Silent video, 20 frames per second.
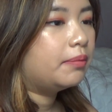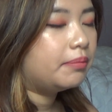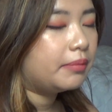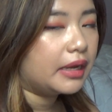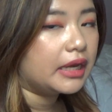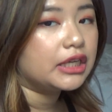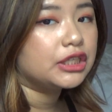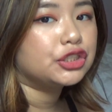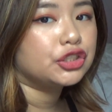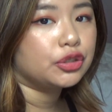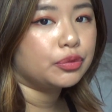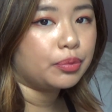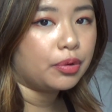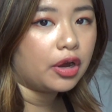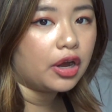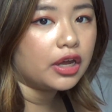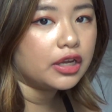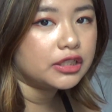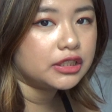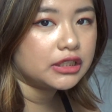major
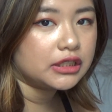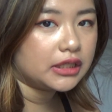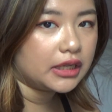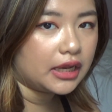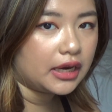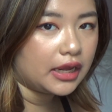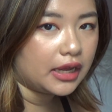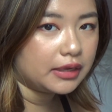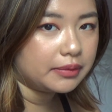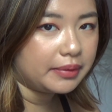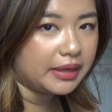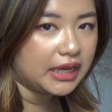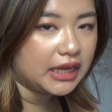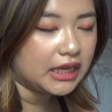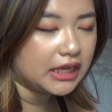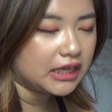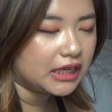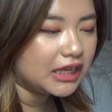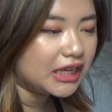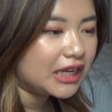project that I
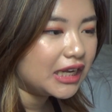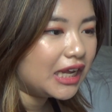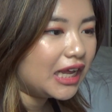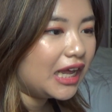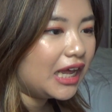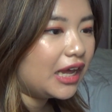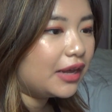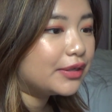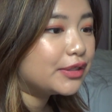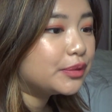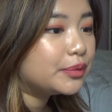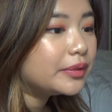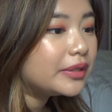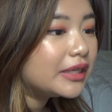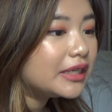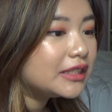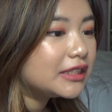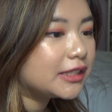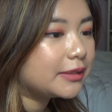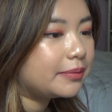made. It was
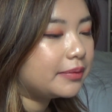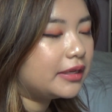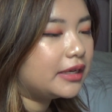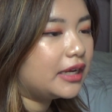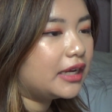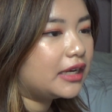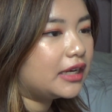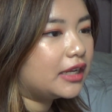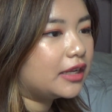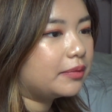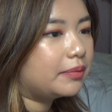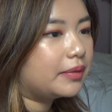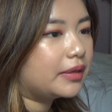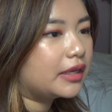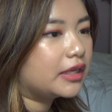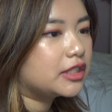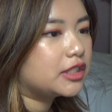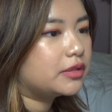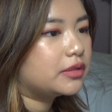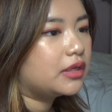really intimidating
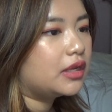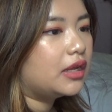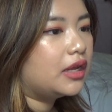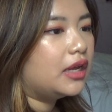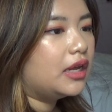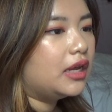because